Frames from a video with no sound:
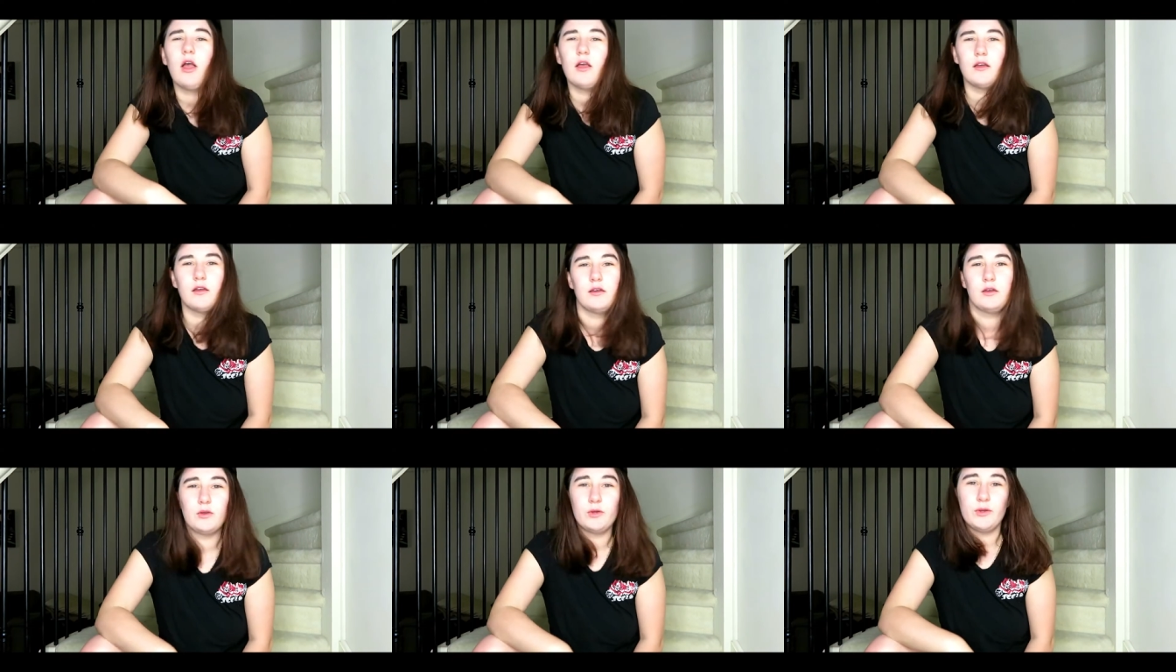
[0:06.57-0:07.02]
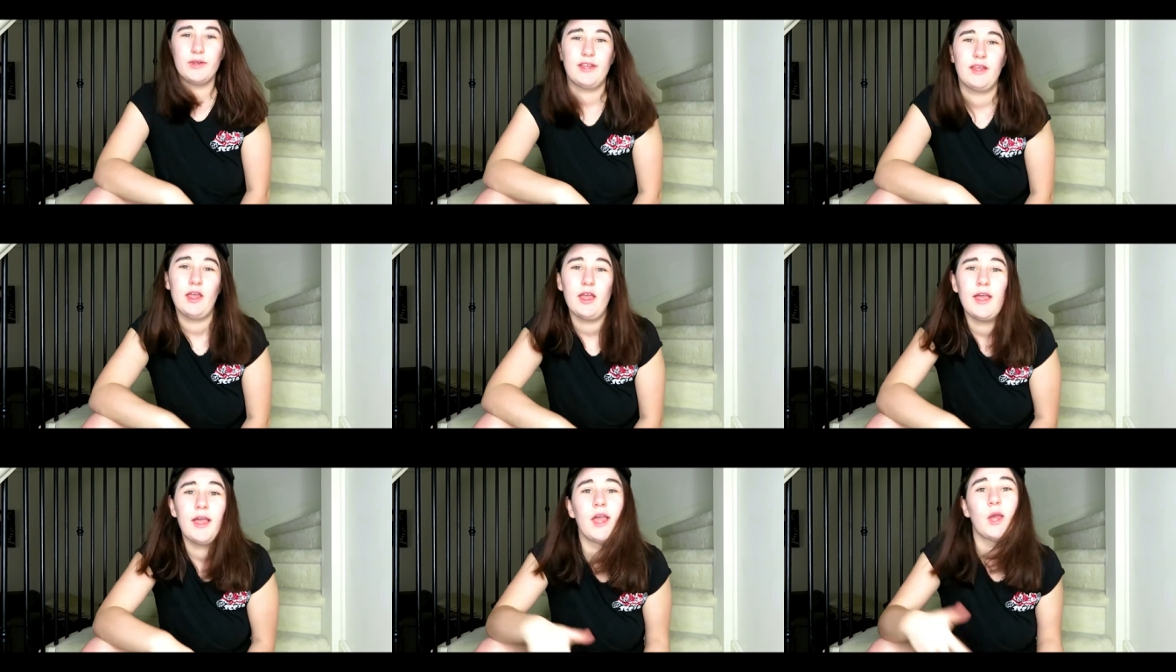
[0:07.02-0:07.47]

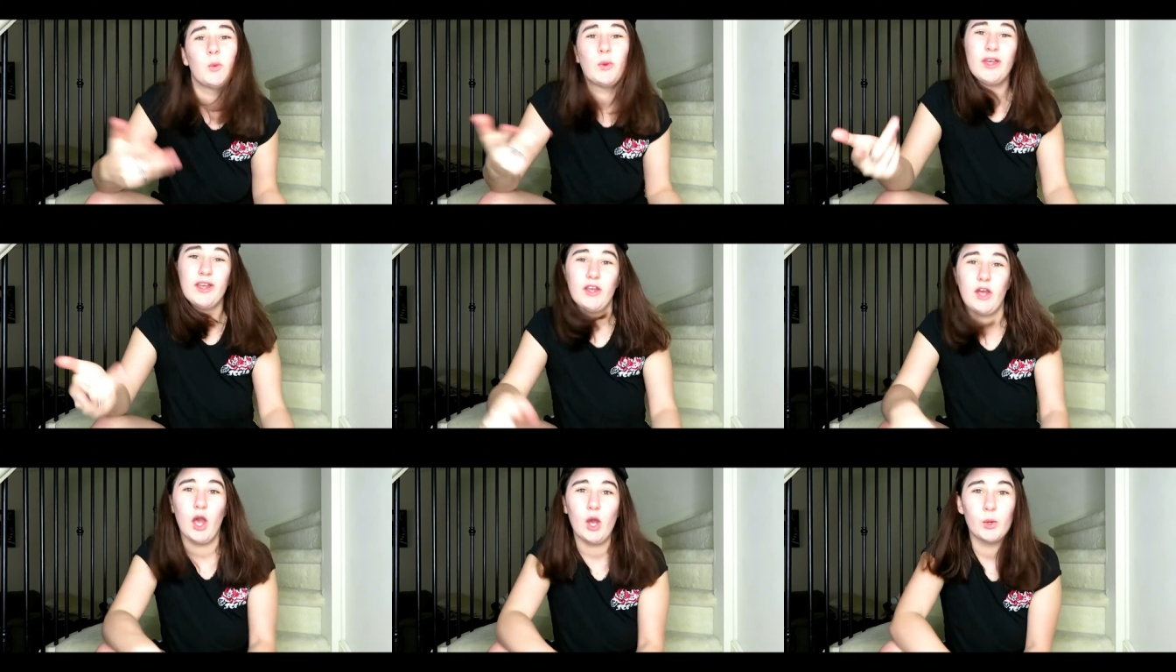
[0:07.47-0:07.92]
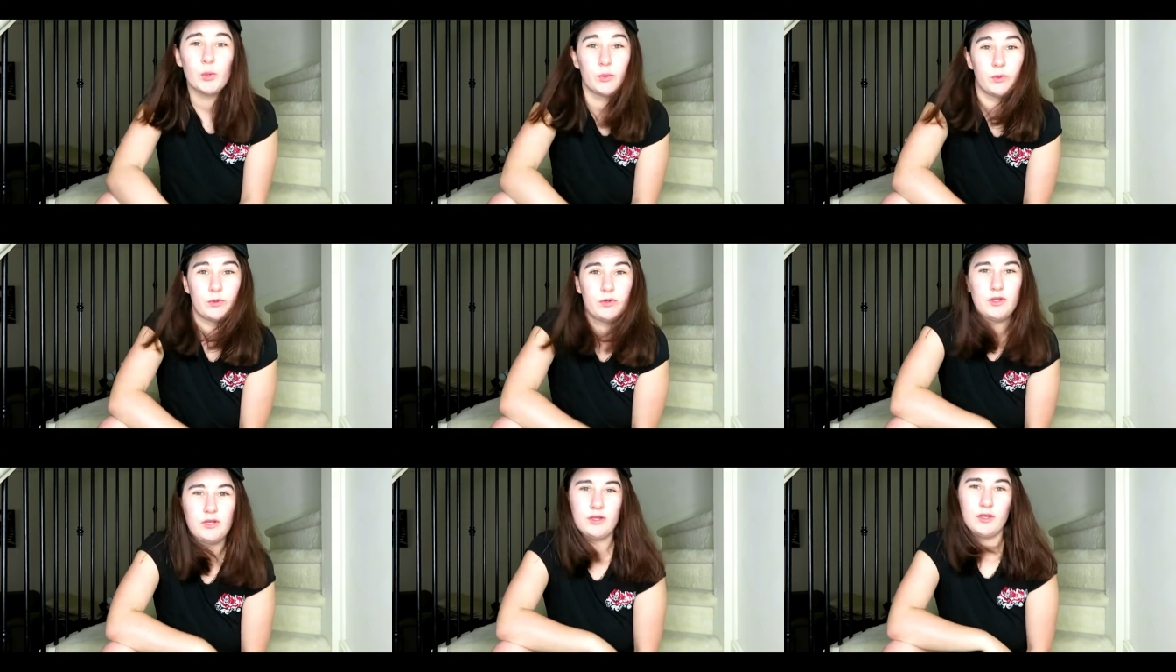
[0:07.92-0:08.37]
Oh, here we
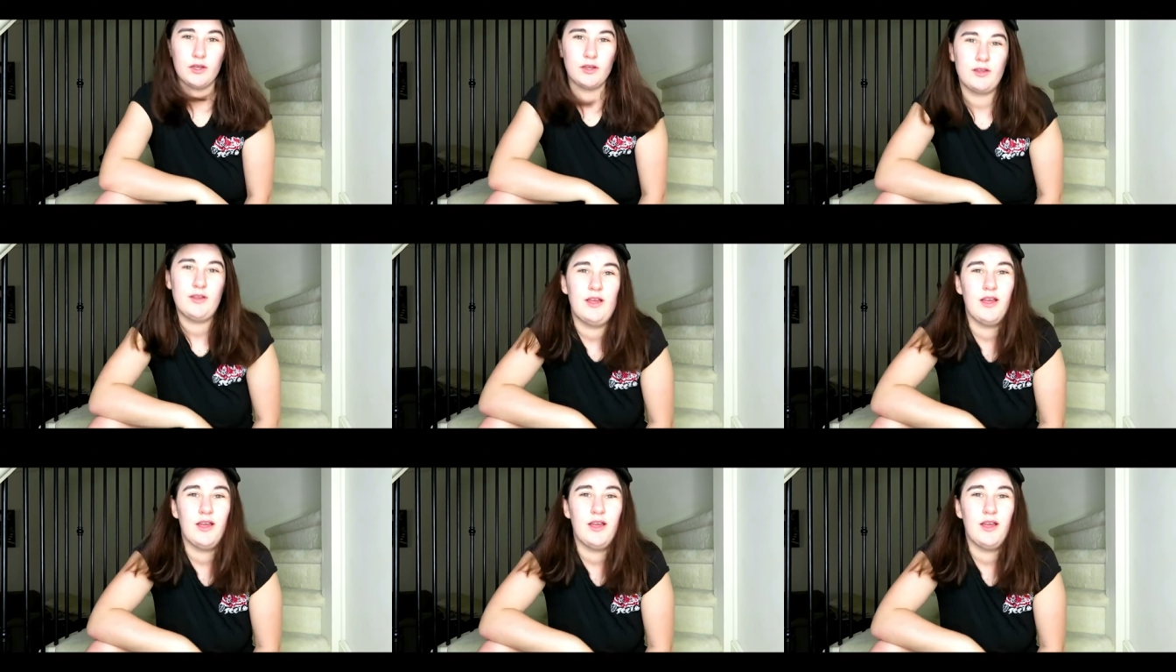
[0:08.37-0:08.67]
go.